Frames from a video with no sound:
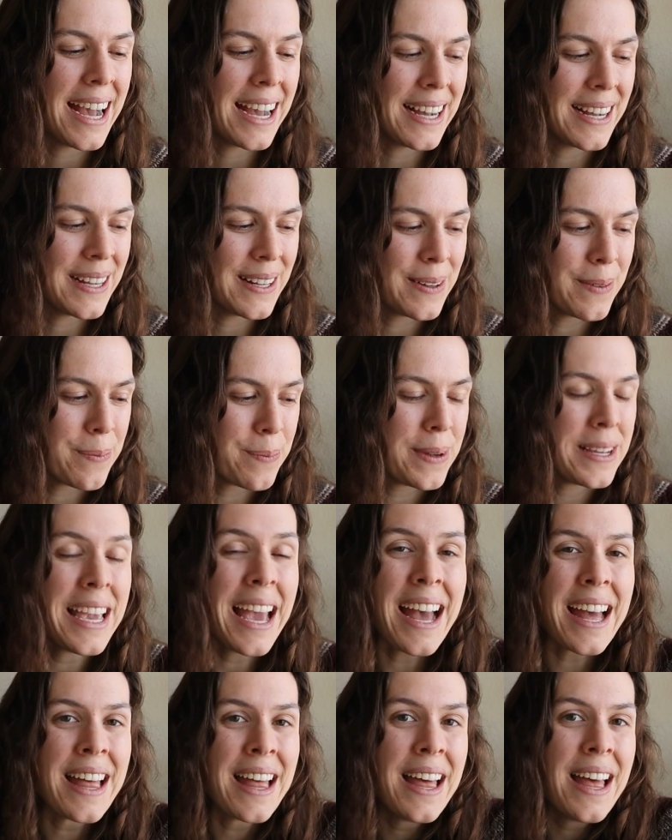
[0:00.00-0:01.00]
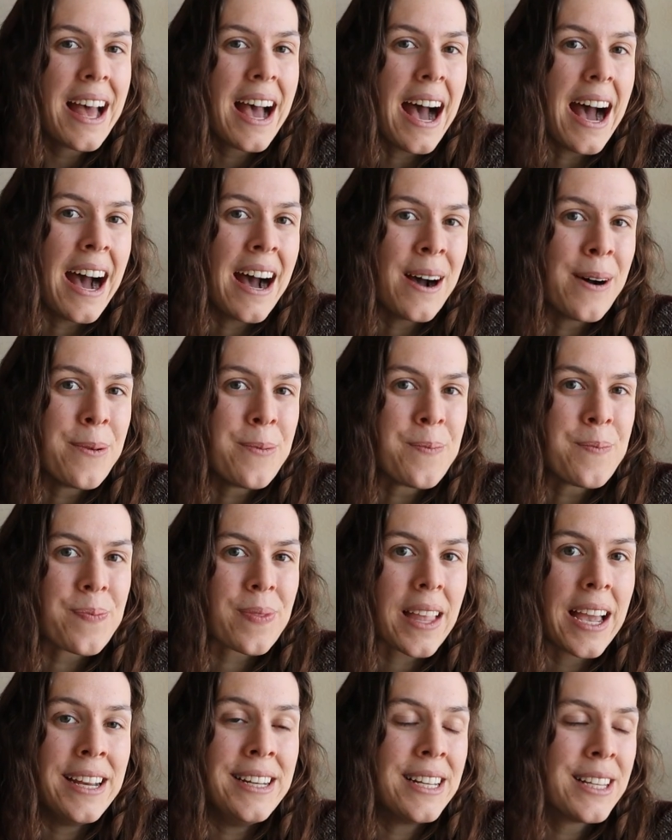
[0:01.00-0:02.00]
Uh, but yeah, um,
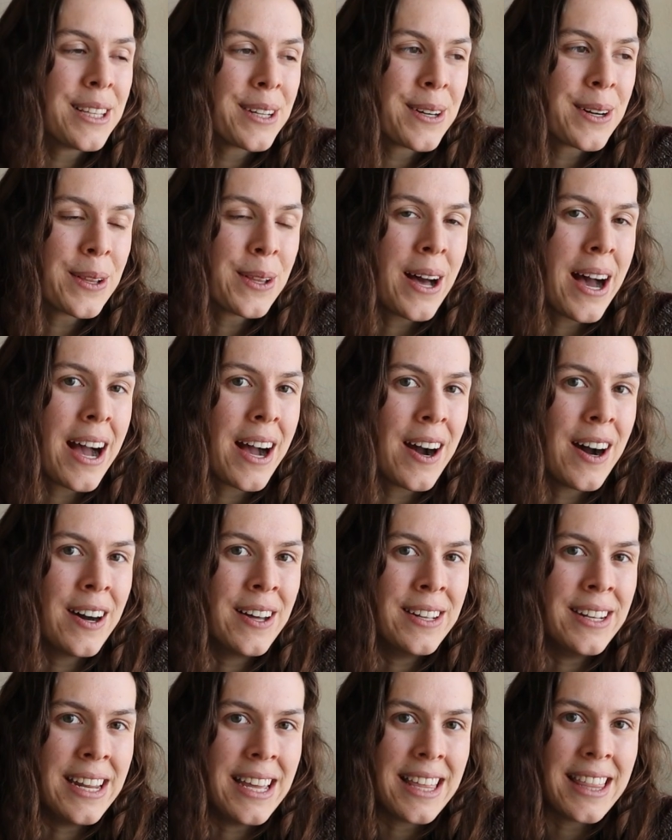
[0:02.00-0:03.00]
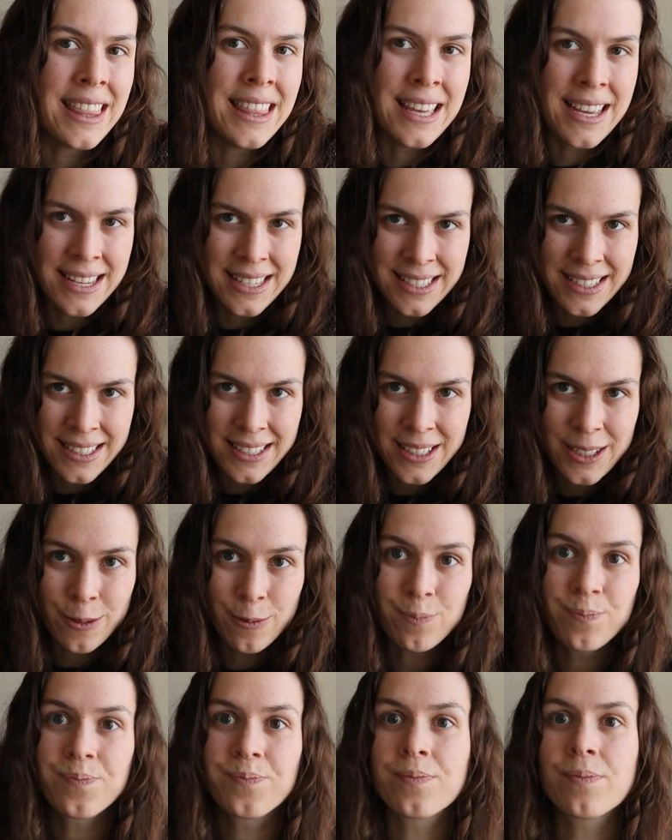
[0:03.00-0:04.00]
I did learn a lot on this
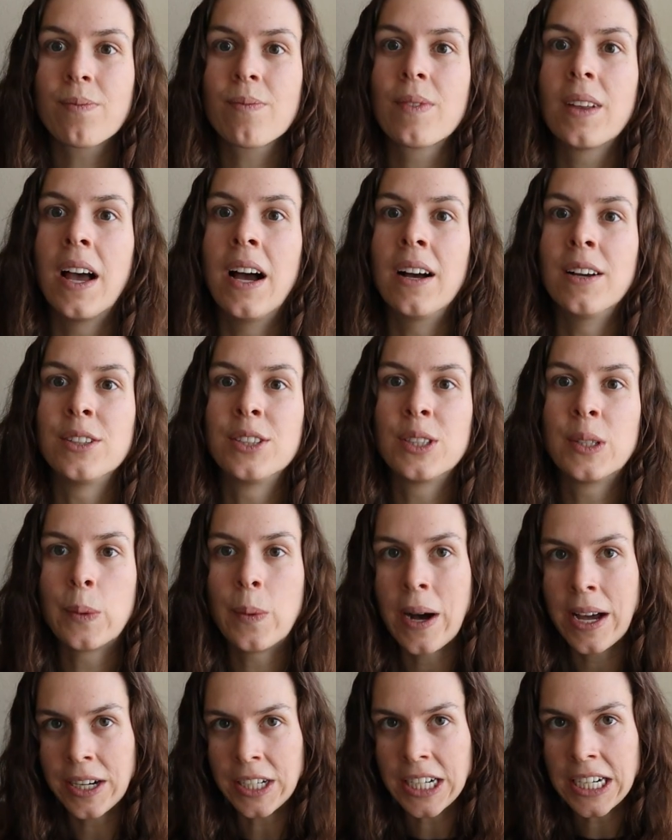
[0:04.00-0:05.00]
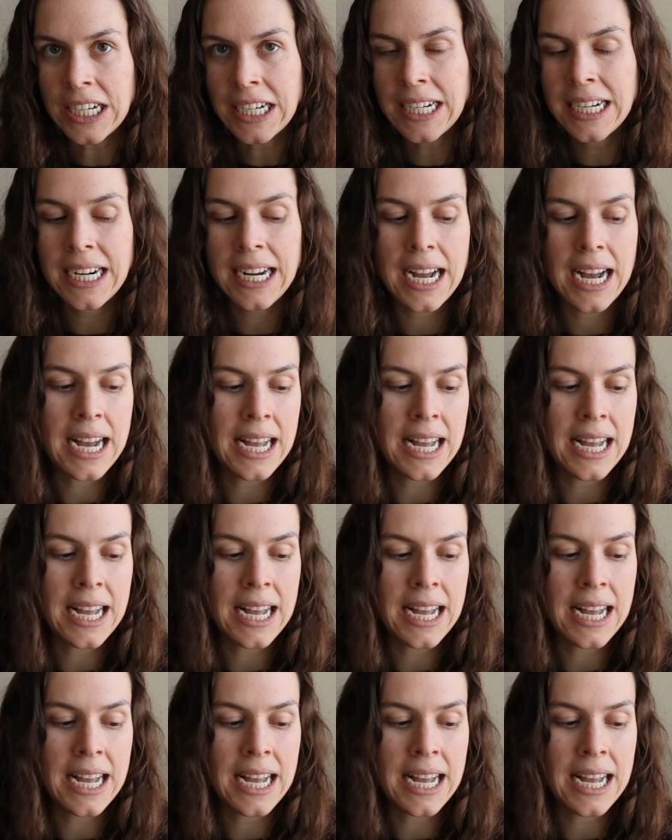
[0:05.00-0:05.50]
uh, sweater.